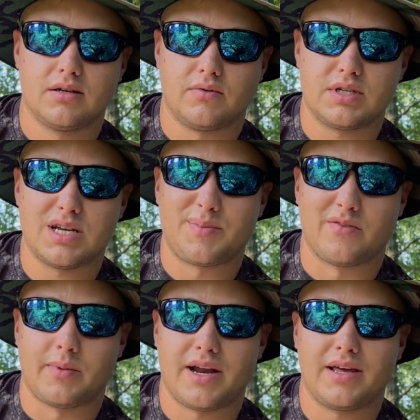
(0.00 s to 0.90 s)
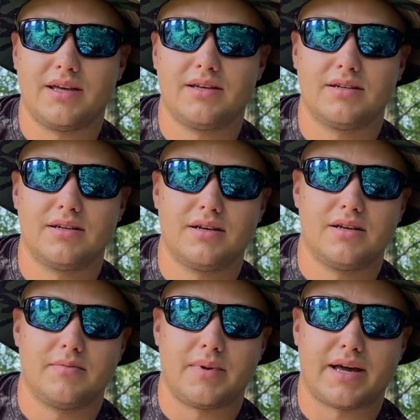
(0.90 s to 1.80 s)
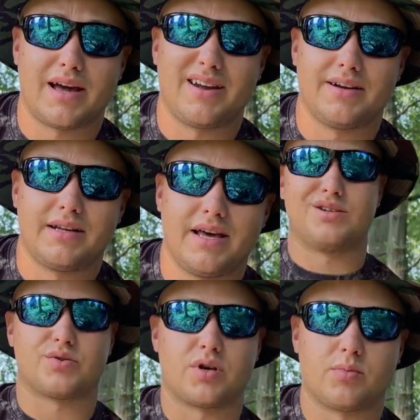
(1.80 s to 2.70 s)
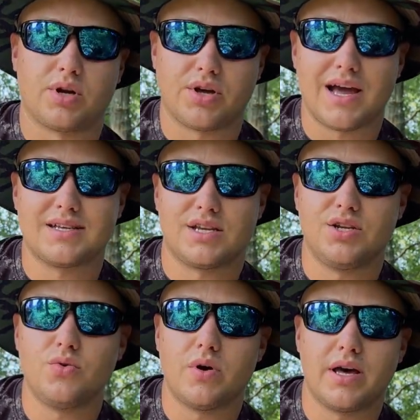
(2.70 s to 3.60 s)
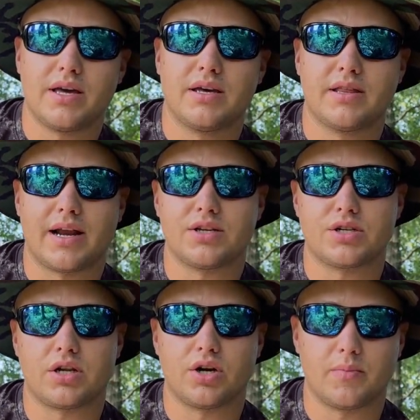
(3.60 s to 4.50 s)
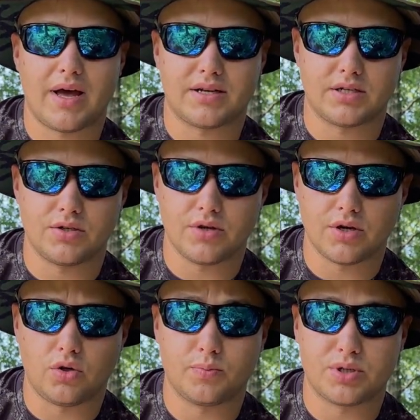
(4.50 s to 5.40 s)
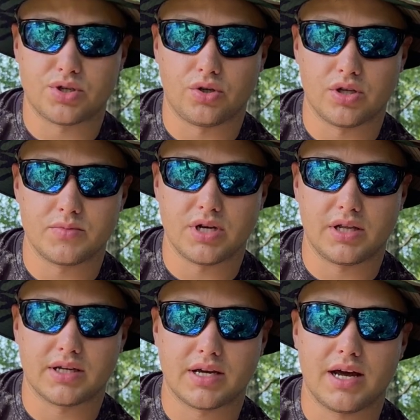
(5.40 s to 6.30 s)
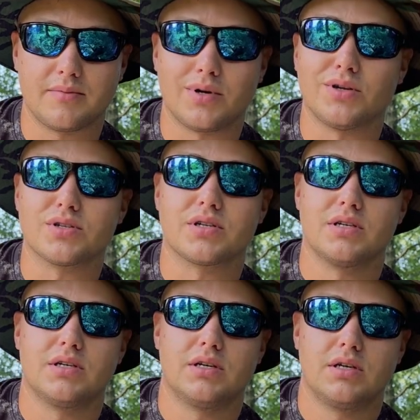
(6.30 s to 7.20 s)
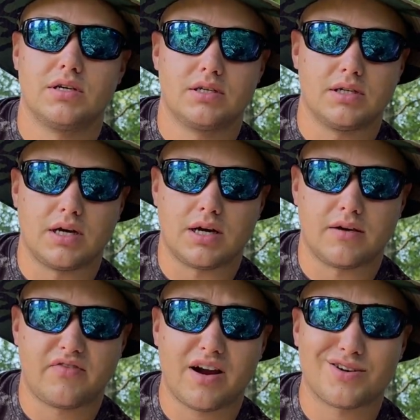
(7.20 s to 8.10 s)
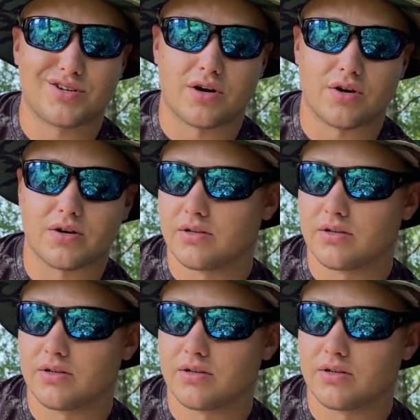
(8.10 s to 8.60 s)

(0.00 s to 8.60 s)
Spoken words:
What's up, everybody? Back out here today. Just wanted to bring you guys a new way that I just learned about to do the old petroleum jelly and cotton balls Firestarter.